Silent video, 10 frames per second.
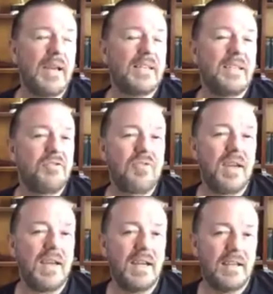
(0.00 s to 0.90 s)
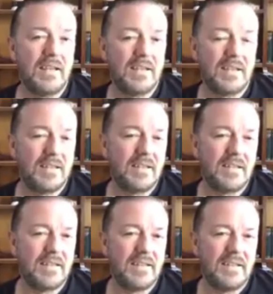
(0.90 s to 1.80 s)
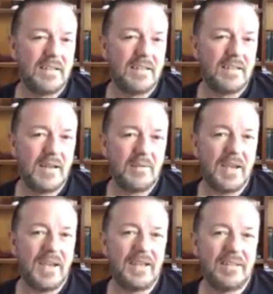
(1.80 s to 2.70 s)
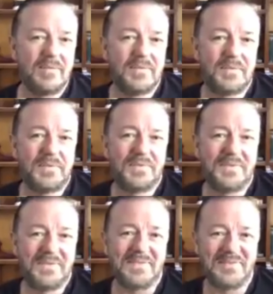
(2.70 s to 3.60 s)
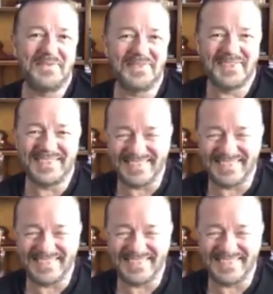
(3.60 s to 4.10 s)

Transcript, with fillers: We can go anywhere. We can go up against a tree. Can't we? uh,